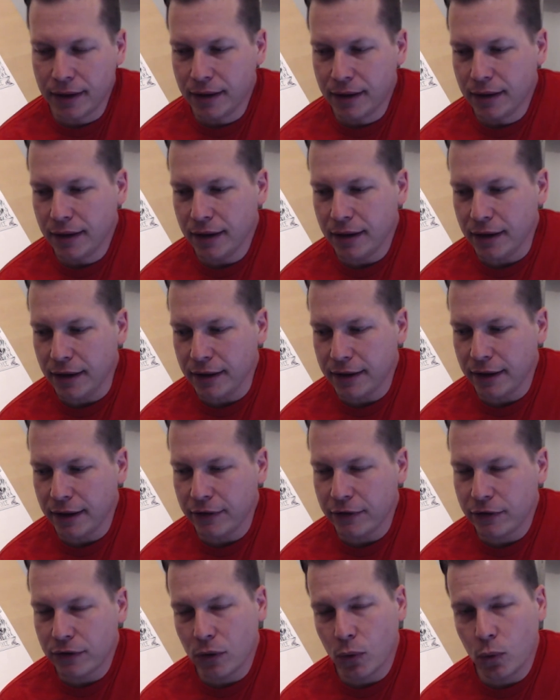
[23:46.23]
In any
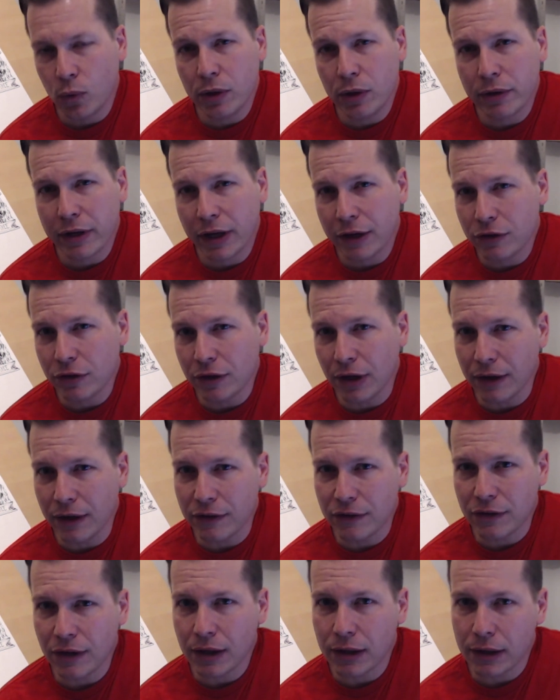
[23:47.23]
case, we'll catch you
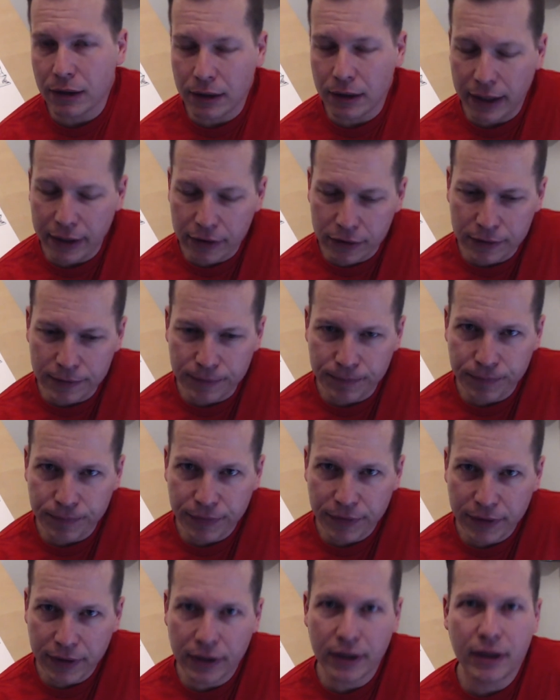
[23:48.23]
guys later.
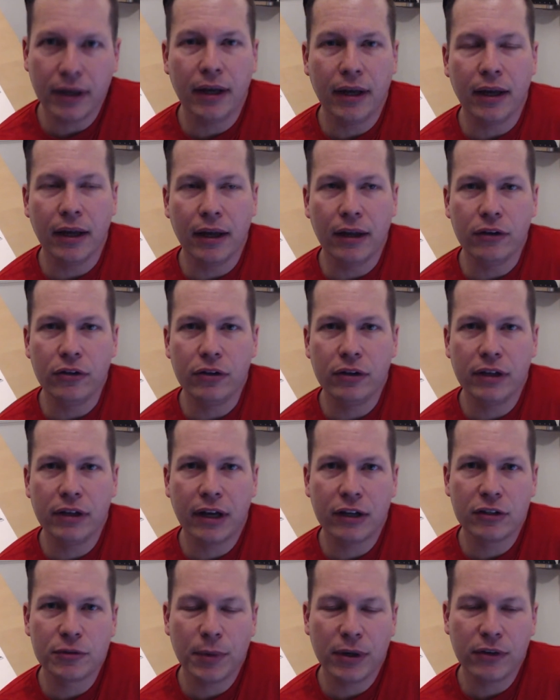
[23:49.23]
And you can
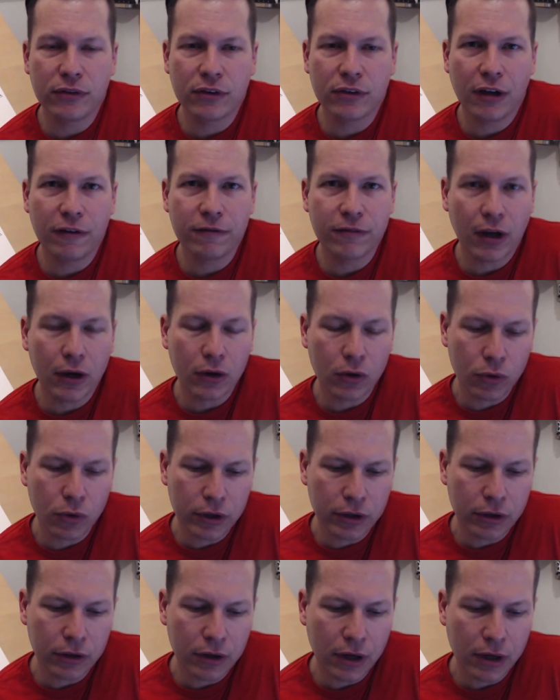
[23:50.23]
catch my stuff at
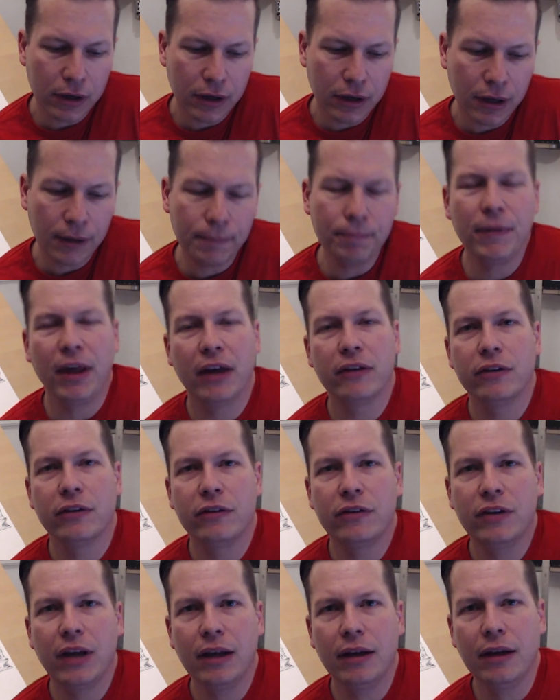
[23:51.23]
corykerr.com, as I
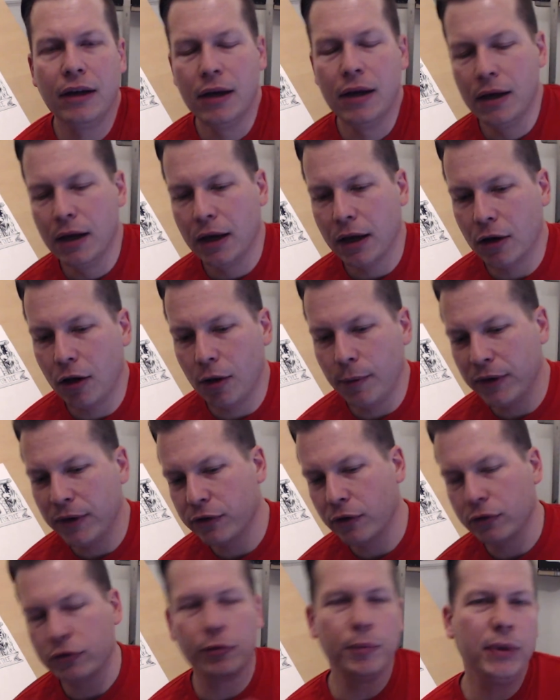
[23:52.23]
said. And all my
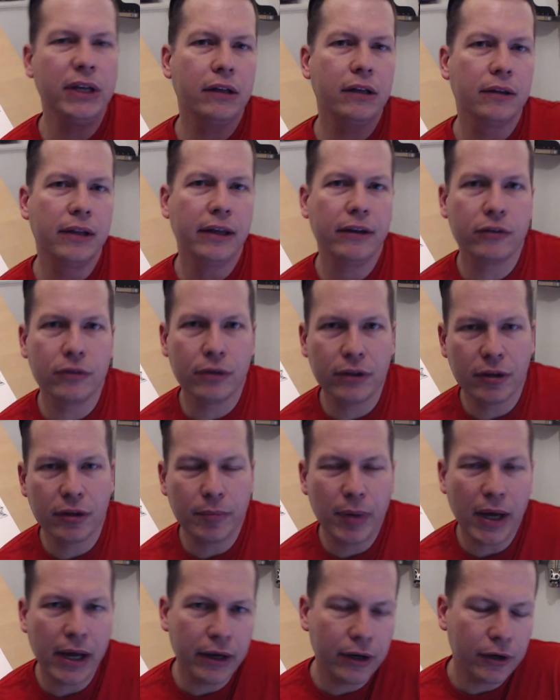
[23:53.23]
social media links are in the
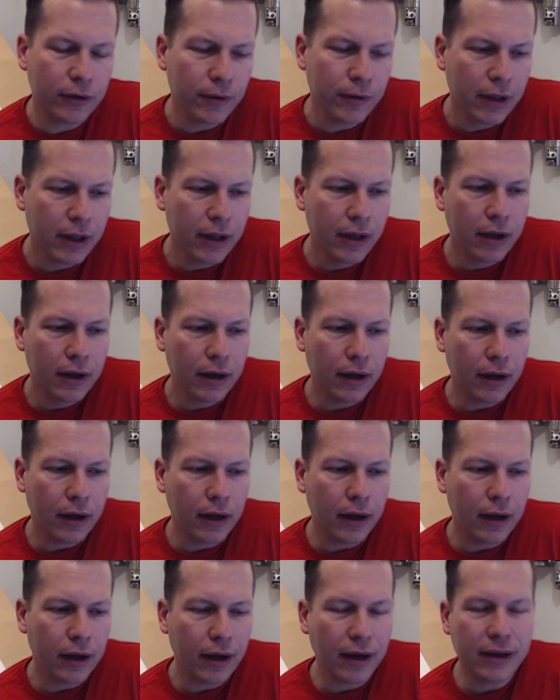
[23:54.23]
bio.
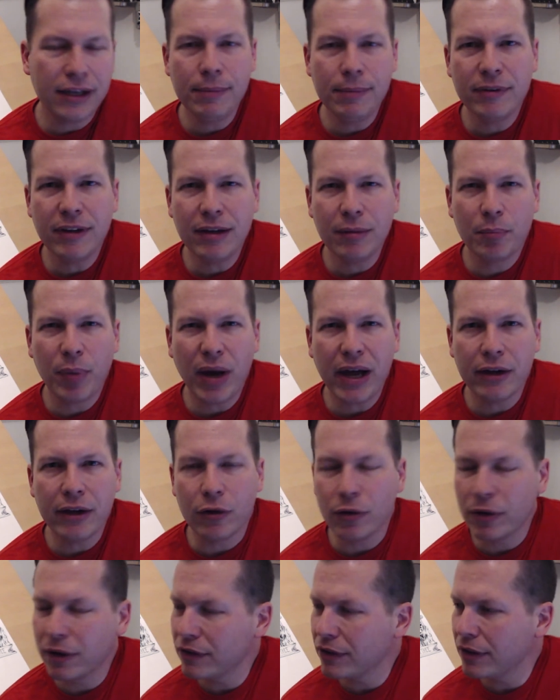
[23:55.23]
I keep saying
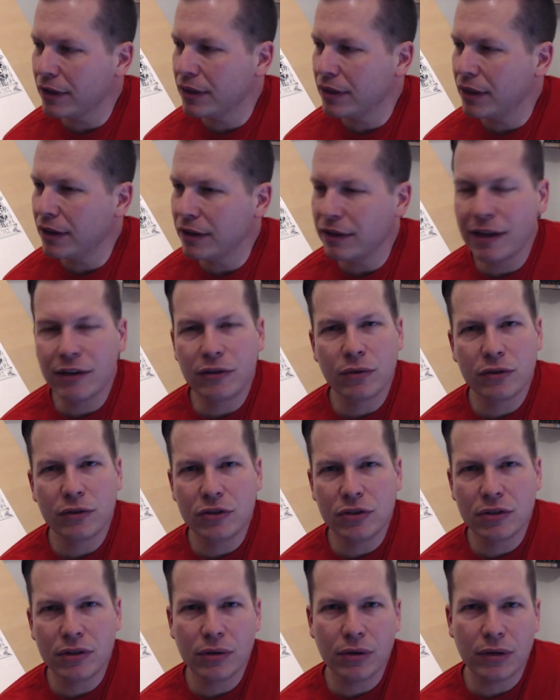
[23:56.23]
bio because I think that's
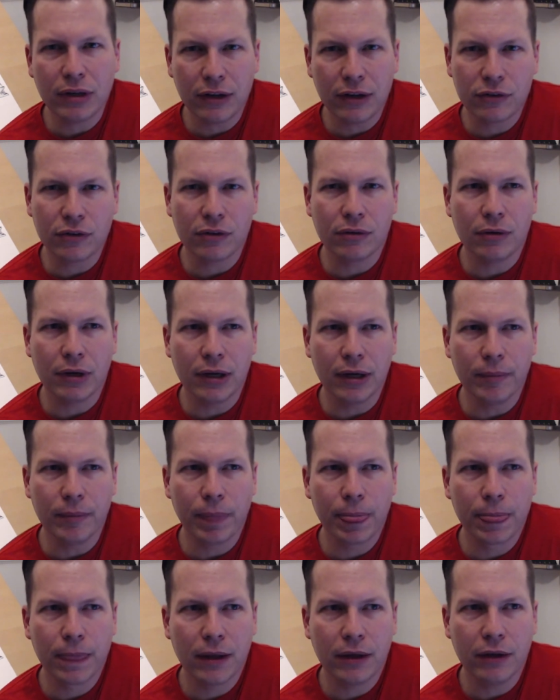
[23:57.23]
what you do on
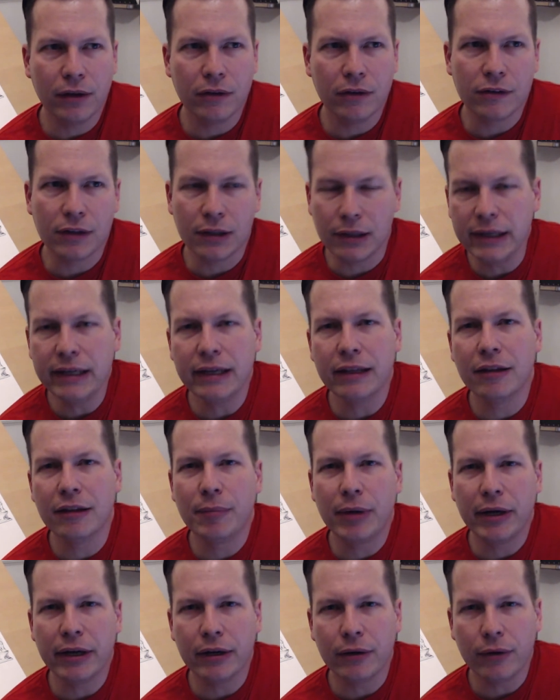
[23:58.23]
Instagram, is link in the
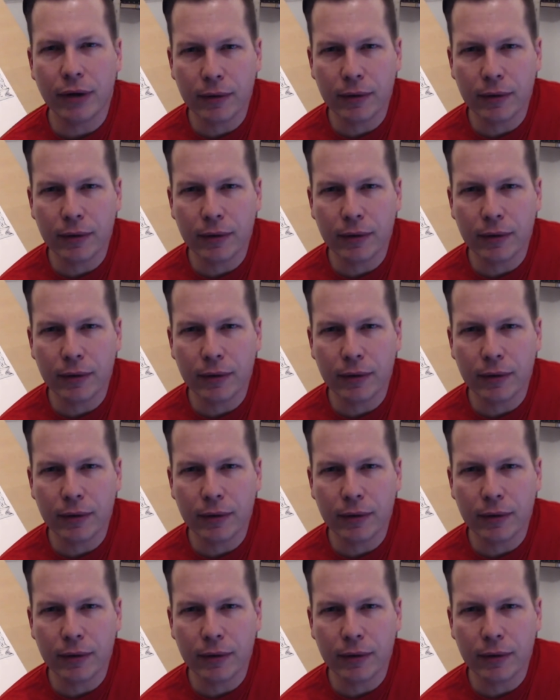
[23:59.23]
bio.